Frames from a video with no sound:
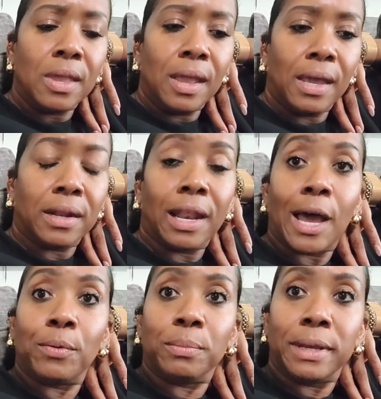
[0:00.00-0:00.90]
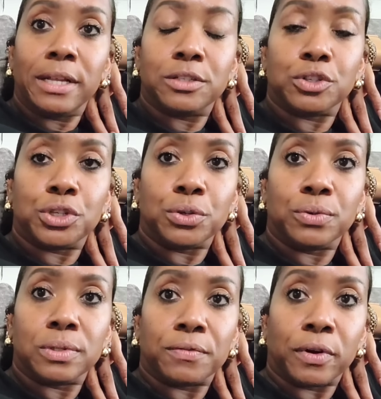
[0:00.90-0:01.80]
and allowing me to
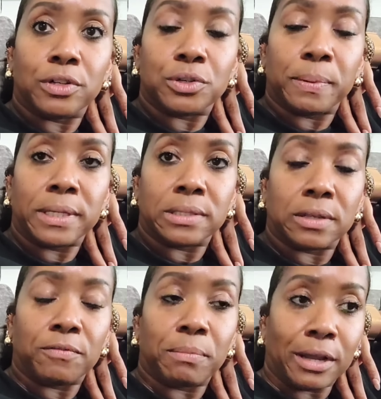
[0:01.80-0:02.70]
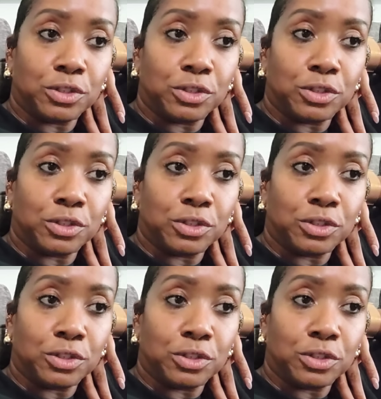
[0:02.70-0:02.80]
choose the furniture pieces of my